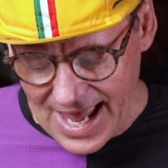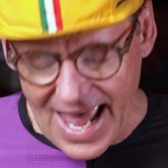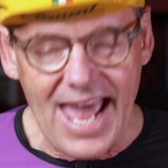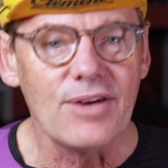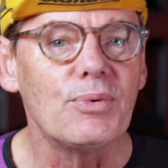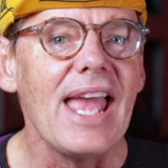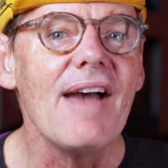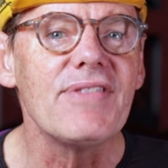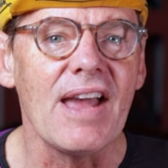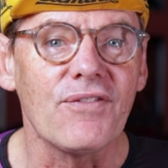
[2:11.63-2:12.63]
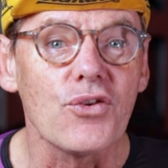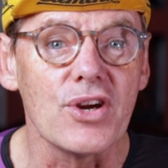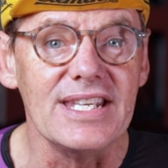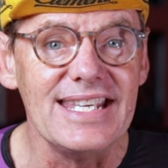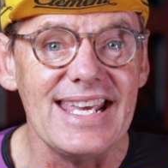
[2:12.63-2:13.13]
and we have that for a
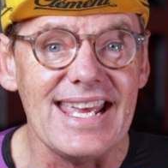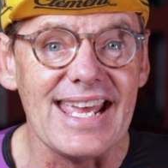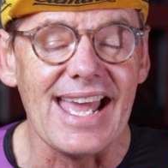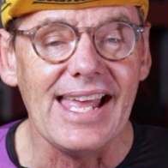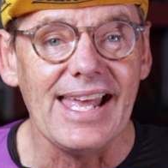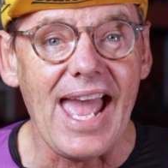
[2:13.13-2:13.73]
year,